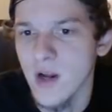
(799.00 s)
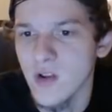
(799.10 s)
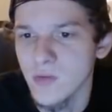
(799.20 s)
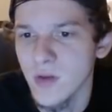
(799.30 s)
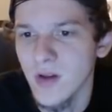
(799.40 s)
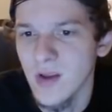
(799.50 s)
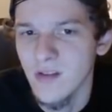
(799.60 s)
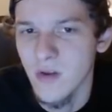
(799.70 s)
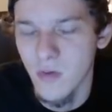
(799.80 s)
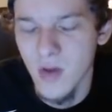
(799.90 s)
eligibility,
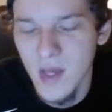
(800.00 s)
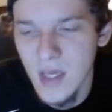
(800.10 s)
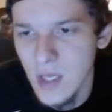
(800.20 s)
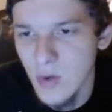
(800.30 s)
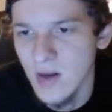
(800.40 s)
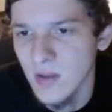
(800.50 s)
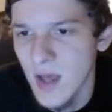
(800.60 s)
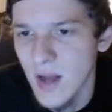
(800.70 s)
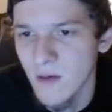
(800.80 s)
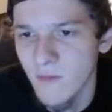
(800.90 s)
so you got a
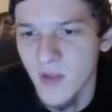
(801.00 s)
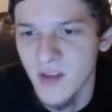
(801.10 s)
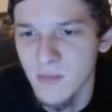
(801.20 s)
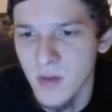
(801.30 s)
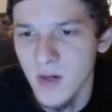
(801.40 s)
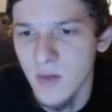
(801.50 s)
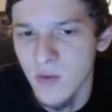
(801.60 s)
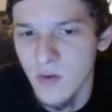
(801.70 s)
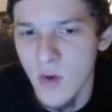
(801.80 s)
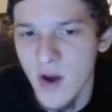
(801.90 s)
lot of flexibility with
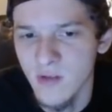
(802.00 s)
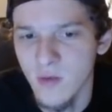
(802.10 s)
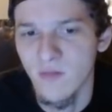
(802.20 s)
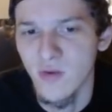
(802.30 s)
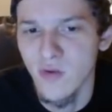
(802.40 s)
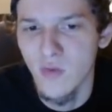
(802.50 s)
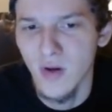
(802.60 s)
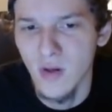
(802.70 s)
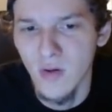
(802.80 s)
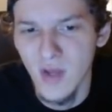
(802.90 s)
your roster if you do want
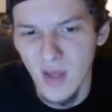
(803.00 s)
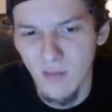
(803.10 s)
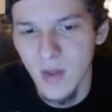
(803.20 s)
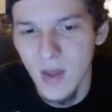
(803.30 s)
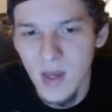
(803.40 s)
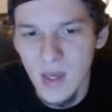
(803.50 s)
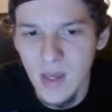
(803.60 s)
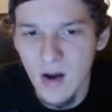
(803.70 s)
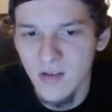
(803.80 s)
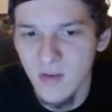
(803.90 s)
to go to him. He
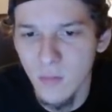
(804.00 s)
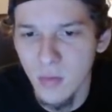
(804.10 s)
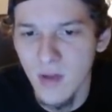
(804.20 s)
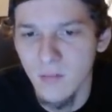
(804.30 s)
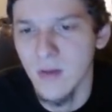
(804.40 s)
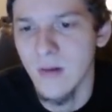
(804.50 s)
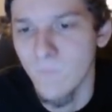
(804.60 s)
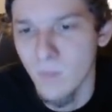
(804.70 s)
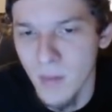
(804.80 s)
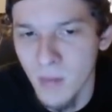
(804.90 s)
honestly would probably be
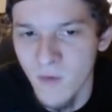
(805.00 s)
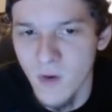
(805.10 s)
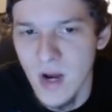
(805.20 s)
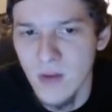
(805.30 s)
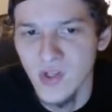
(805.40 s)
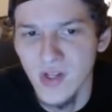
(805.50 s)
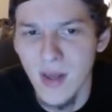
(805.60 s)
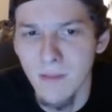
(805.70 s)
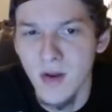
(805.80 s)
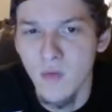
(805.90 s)
my preferred option in
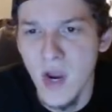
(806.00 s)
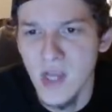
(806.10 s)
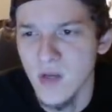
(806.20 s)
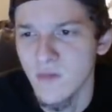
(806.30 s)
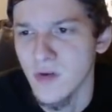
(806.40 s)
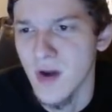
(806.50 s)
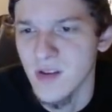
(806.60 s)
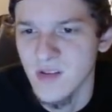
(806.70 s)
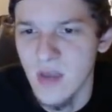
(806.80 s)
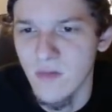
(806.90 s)
that mid-range if you're not
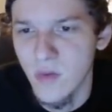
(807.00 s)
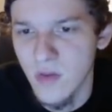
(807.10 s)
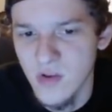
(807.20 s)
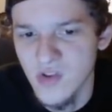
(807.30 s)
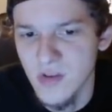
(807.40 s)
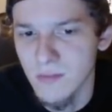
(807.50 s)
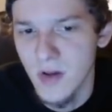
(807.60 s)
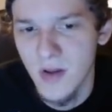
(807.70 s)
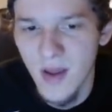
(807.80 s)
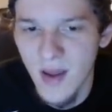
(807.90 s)
saving with Hutchinson,
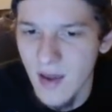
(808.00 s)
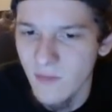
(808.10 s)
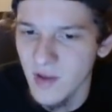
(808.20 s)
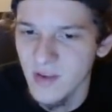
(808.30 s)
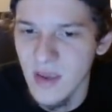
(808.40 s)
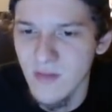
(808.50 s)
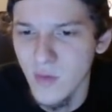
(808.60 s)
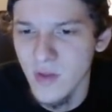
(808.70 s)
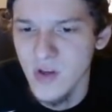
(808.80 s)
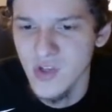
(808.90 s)
but I feel like saving
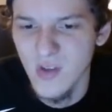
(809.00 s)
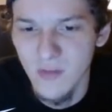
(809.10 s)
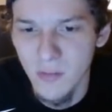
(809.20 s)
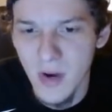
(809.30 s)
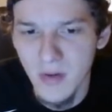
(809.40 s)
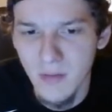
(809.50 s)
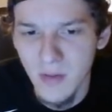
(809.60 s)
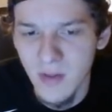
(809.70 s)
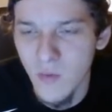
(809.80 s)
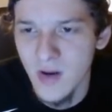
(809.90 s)
with Hutchinson is probably going to be
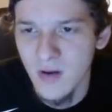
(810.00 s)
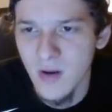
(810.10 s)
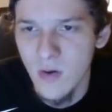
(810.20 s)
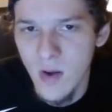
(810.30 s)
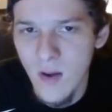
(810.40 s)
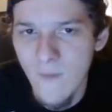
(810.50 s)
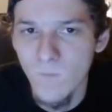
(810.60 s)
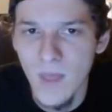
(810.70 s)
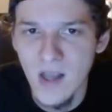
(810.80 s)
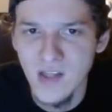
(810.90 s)
the way to go
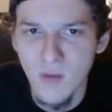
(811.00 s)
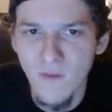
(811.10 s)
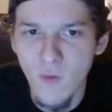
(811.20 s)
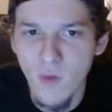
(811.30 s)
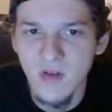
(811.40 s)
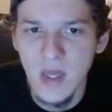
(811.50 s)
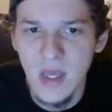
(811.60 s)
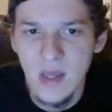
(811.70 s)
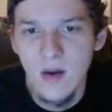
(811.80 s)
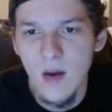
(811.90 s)
at small forward
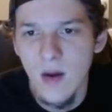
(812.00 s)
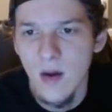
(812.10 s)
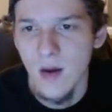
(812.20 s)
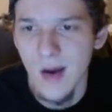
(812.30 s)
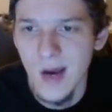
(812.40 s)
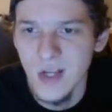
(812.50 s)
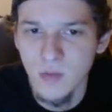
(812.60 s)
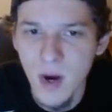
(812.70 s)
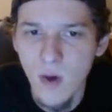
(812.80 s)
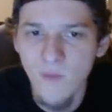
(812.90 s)
today. So
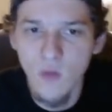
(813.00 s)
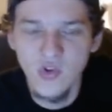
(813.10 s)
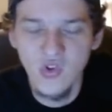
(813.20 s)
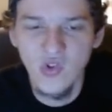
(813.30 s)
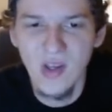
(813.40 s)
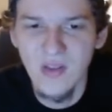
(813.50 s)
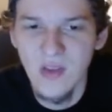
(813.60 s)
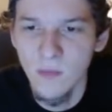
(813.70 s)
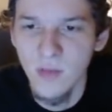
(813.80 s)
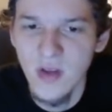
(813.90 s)
power forward, just looking at
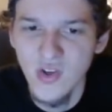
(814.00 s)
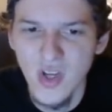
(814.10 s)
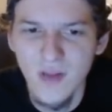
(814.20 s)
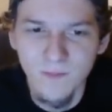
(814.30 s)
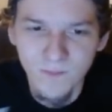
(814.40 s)
this position,